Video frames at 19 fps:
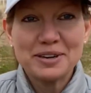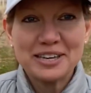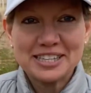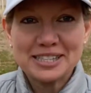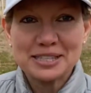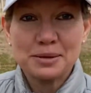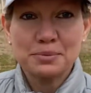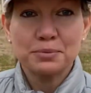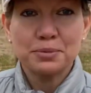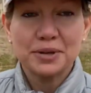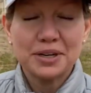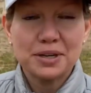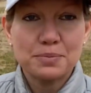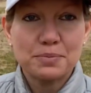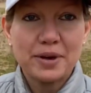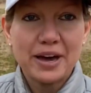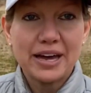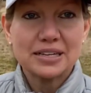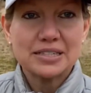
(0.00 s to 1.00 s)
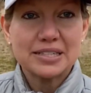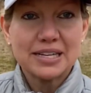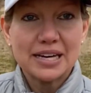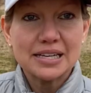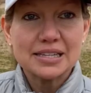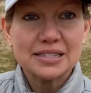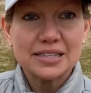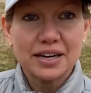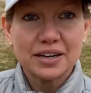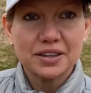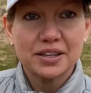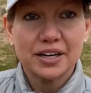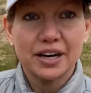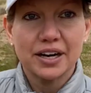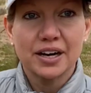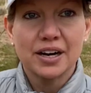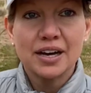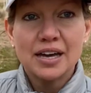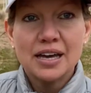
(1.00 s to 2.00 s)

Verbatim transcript: be some pretty bad days out there,